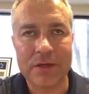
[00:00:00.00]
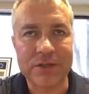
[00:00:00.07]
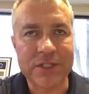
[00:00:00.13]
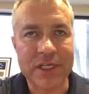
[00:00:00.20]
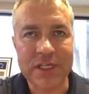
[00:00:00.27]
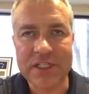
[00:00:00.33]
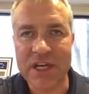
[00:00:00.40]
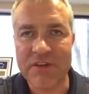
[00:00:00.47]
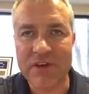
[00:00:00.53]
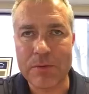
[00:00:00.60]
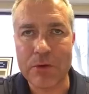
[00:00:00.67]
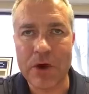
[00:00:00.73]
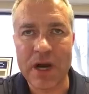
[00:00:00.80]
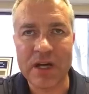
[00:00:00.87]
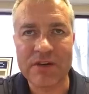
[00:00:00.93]
she doesn't have any
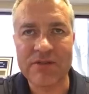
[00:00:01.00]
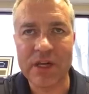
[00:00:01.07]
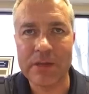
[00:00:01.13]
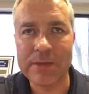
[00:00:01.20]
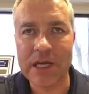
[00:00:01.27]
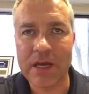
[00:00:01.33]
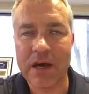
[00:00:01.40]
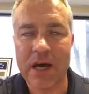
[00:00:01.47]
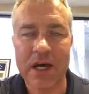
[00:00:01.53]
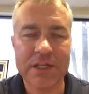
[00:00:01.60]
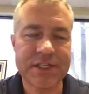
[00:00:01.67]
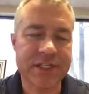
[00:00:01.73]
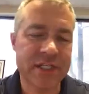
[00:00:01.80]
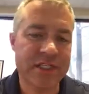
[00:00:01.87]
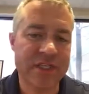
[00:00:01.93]
product development
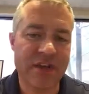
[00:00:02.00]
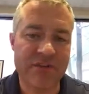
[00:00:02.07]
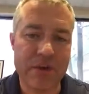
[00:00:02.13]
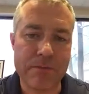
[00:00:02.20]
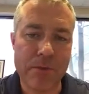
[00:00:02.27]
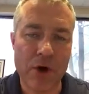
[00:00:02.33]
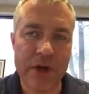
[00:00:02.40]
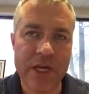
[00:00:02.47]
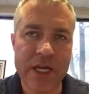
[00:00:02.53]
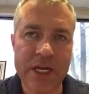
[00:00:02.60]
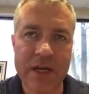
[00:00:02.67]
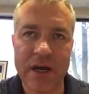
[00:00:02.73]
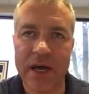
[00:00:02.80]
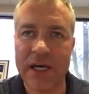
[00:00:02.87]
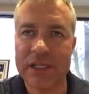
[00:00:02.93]
costs. She doesn't have any
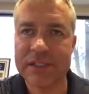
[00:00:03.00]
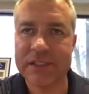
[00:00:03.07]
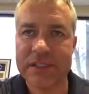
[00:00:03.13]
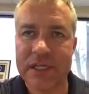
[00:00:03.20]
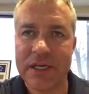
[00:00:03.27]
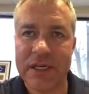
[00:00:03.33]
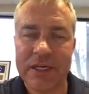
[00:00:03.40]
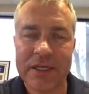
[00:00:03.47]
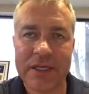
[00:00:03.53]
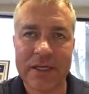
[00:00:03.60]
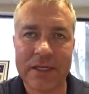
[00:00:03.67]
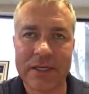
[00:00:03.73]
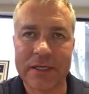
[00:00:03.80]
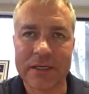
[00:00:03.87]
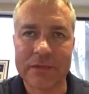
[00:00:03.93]
marketing costs.
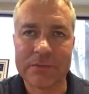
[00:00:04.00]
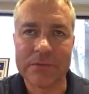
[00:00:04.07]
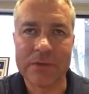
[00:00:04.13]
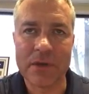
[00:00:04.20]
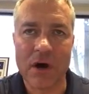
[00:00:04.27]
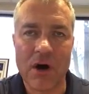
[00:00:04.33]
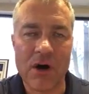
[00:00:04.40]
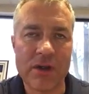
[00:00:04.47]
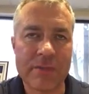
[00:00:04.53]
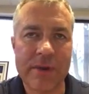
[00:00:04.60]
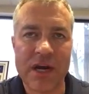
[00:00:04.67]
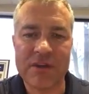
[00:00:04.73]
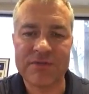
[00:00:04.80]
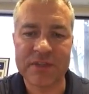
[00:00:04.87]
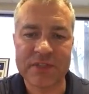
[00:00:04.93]
All the
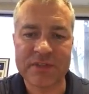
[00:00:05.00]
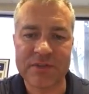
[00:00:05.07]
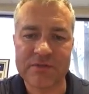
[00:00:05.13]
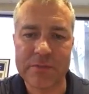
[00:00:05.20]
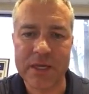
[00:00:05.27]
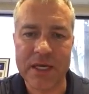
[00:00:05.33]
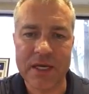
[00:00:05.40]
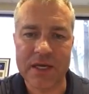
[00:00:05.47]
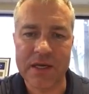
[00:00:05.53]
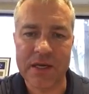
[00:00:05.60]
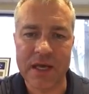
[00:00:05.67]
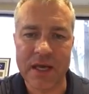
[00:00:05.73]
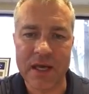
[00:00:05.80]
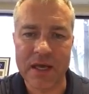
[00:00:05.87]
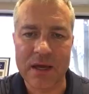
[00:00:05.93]
benefits of
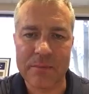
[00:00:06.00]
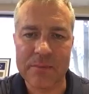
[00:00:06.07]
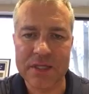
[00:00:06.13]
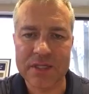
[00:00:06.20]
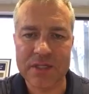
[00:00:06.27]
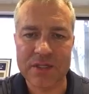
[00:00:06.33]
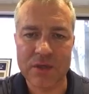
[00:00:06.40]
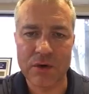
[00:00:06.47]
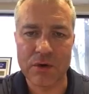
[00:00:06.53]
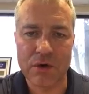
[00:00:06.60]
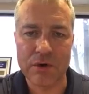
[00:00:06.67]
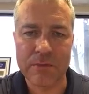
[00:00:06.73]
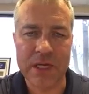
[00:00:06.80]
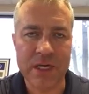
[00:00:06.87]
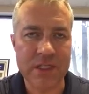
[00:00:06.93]
being a business
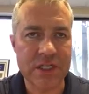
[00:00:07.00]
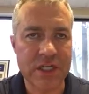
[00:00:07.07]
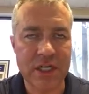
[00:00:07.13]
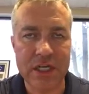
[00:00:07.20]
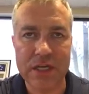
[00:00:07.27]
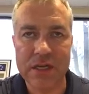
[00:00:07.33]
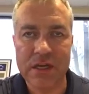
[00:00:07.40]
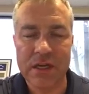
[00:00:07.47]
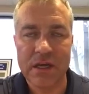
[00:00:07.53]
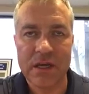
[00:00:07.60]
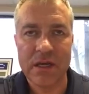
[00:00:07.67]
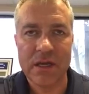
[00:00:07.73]
owner, meaning she can